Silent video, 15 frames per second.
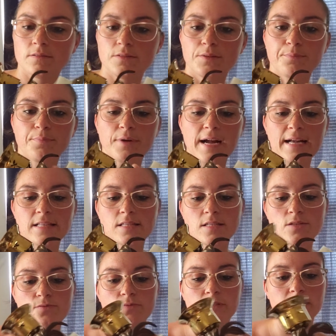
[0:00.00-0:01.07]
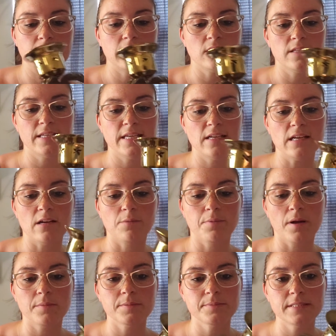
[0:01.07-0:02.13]
The brass is really clean. I'll
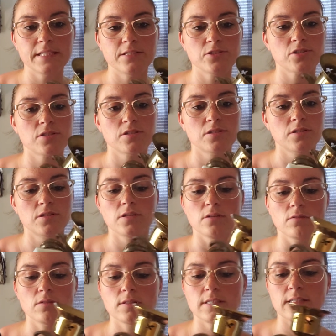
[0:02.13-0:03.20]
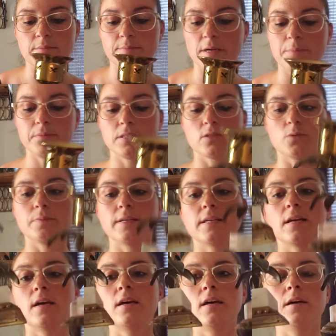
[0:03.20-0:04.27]
probably just, clean them up a little bit,
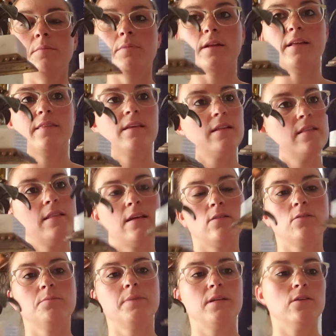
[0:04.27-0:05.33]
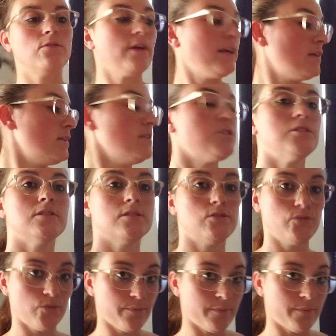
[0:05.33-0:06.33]
but I think that'll be a great addition to